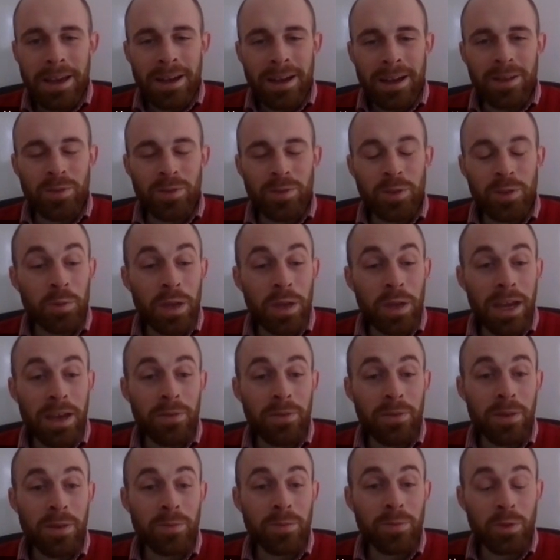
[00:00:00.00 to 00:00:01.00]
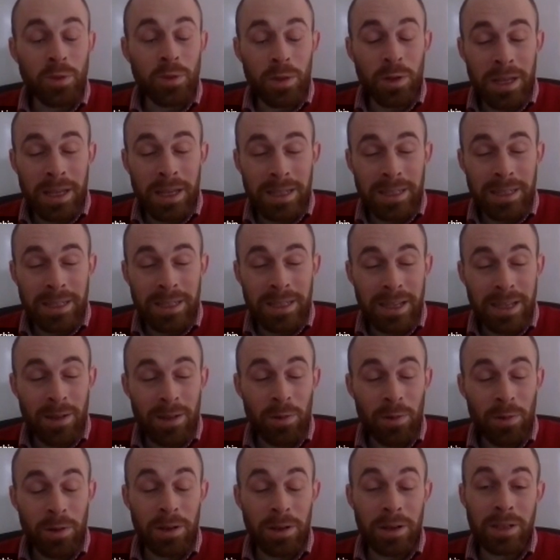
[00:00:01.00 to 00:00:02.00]
So we have him joining us today, and
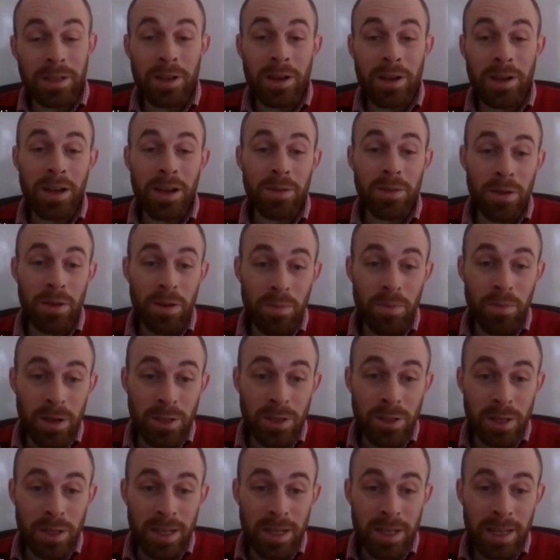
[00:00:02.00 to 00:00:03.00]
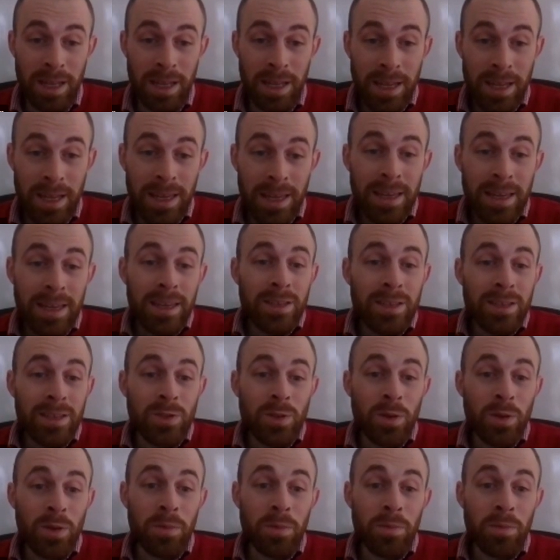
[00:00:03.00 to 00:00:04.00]
we're going to talk about budgeting. So
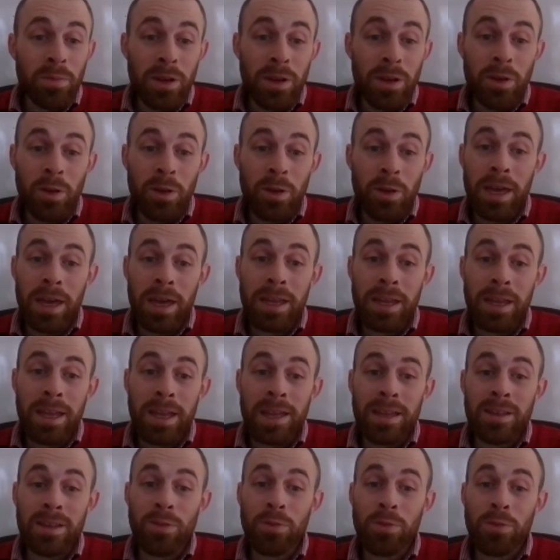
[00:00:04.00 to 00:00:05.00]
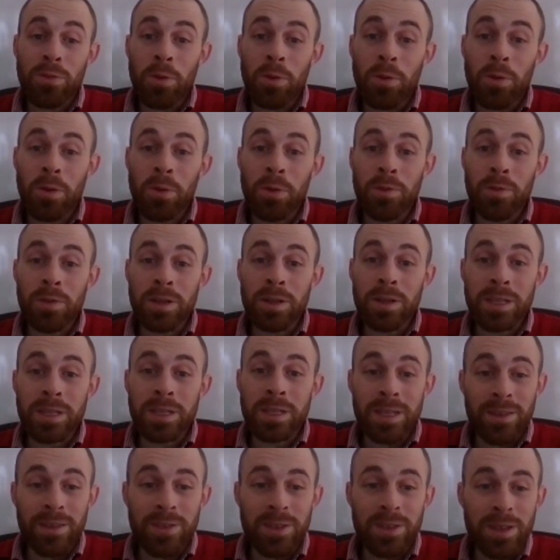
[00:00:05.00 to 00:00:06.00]
I'm going to go ahead and throw it over to
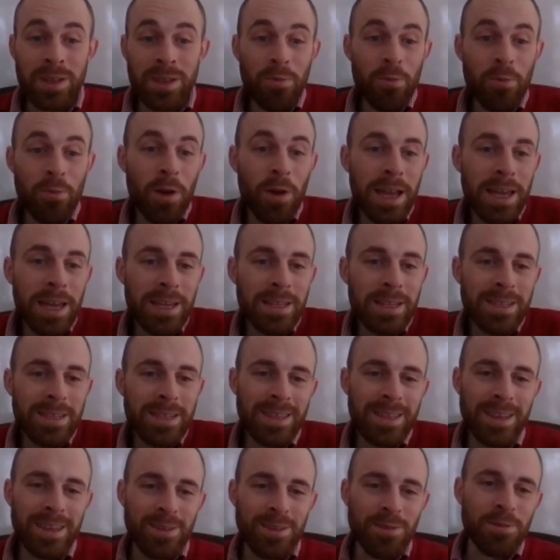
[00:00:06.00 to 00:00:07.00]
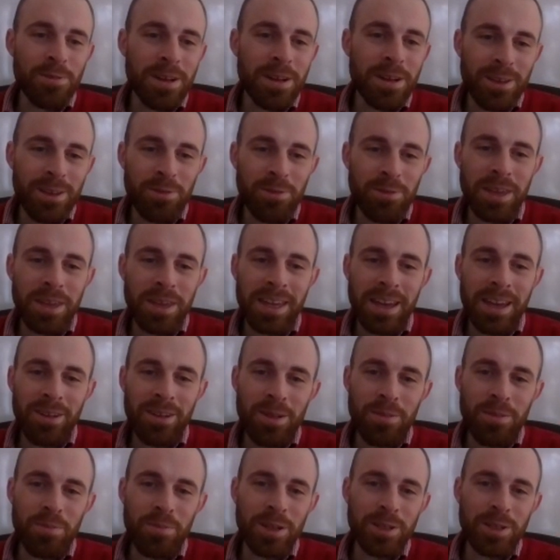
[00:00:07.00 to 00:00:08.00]
Steve. Steve, why is it that you geek out
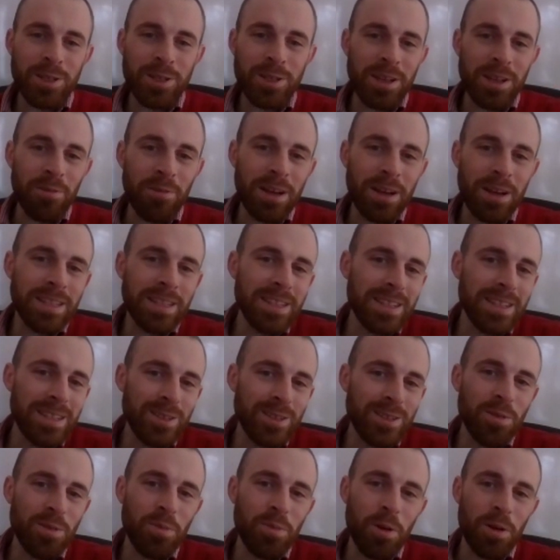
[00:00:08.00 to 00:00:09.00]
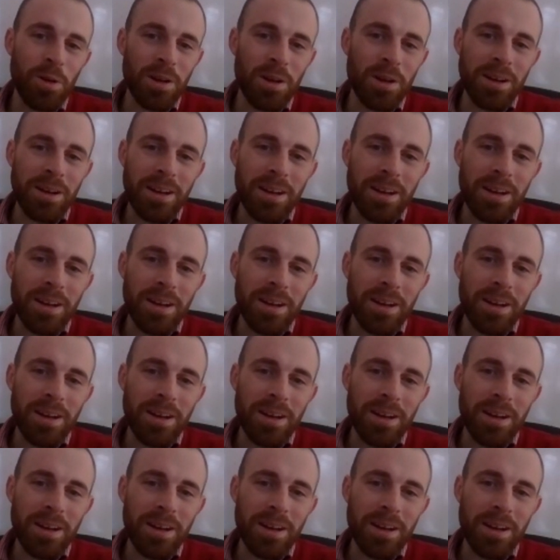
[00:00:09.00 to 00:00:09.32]
on budgeting? Why is it so important?